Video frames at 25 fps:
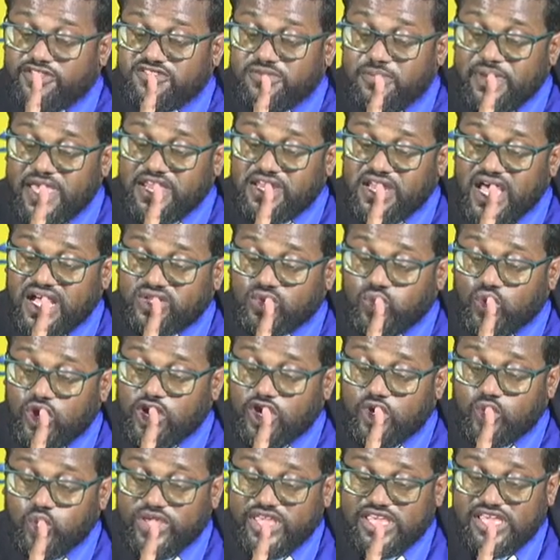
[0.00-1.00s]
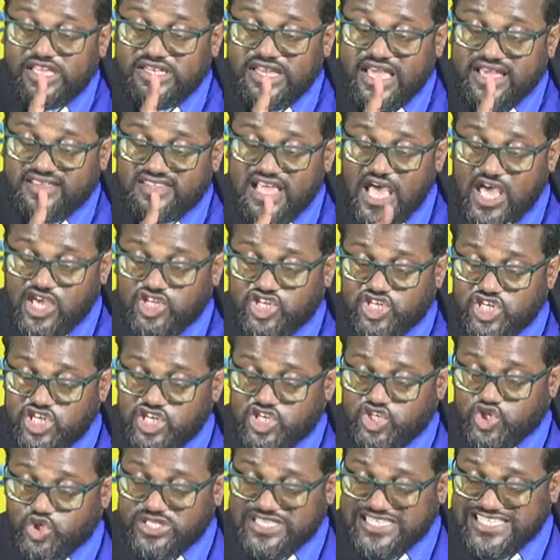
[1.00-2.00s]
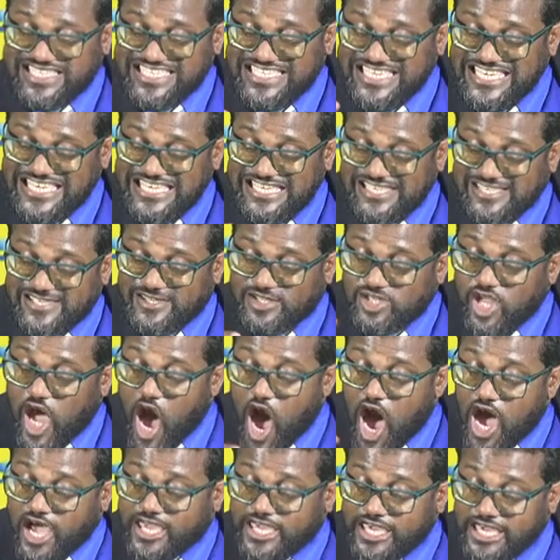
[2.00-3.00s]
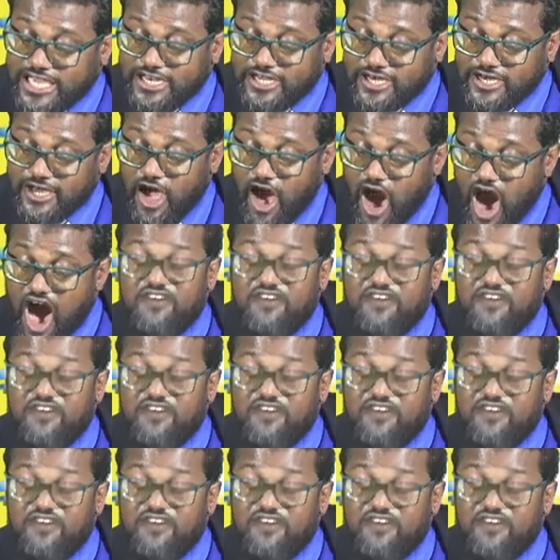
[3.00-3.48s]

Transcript: may not work wickedness. She should cease talking of